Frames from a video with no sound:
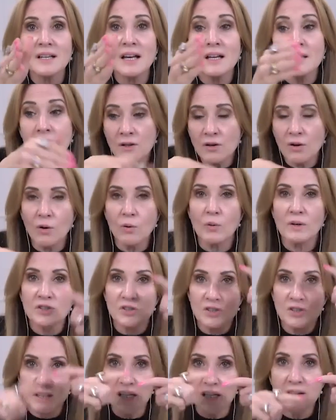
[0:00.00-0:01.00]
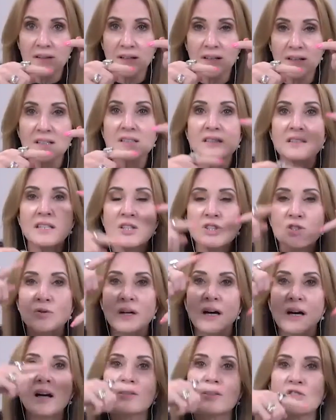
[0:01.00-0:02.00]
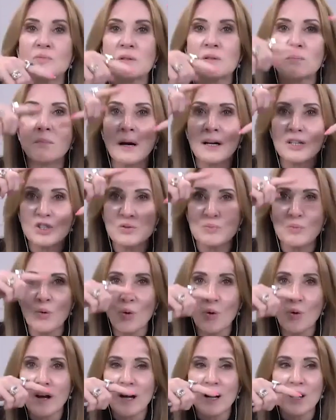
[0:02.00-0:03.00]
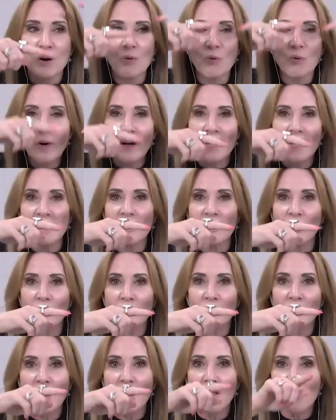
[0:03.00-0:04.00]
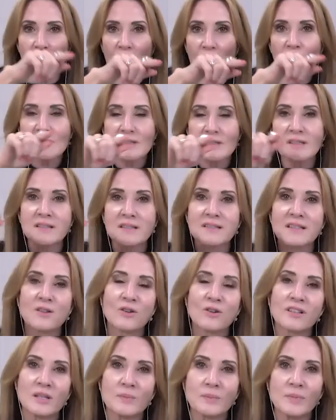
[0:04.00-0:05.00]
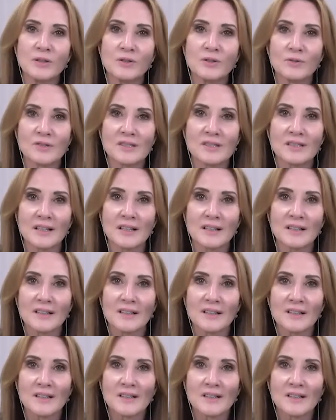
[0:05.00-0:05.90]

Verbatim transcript: and the long one together teach you how to be much more aware of those things that are keeping you stuck.